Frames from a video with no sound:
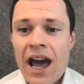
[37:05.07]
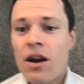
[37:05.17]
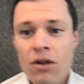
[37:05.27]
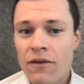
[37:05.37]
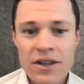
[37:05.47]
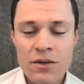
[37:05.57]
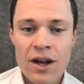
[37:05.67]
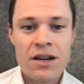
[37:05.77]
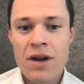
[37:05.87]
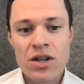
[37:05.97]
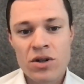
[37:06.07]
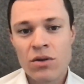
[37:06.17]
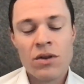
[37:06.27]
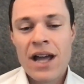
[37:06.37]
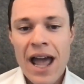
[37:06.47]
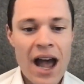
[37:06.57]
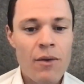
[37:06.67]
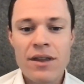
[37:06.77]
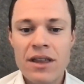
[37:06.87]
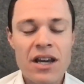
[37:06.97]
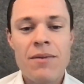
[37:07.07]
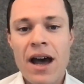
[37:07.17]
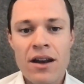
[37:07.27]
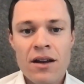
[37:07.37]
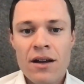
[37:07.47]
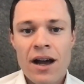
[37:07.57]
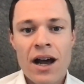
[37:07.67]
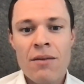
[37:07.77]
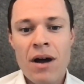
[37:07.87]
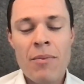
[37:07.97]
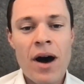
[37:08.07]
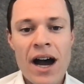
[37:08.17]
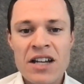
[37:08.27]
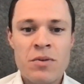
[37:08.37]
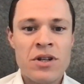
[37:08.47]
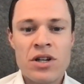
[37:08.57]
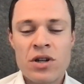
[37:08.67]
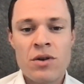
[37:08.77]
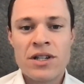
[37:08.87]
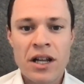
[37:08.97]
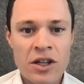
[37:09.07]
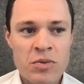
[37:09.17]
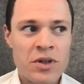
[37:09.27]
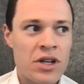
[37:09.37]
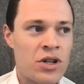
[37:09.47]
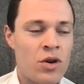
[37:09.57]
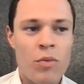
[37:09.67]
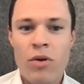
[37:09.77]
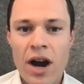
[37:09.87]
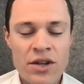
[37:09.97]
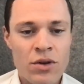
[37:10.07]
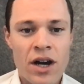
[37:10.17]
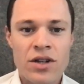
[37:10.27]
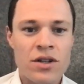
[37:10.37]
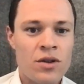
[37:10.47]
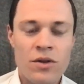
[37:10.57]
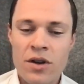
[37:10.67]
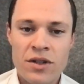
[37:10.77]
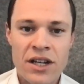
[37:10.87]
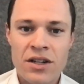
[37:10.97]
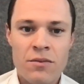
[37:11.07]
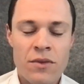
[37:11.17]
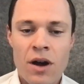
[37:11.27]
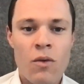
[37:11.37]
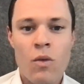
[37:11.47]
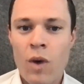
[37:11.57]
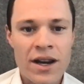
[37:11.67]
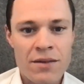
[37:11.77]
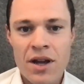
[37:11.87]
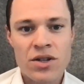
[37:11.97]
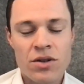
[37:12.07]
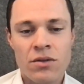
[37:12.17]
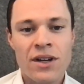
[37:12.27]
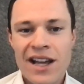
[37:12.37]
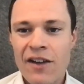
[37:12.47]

Counter offers are one-dimensional. How we think about a buyer's position or a seller's position or price reductions, all those things are one-dimensional.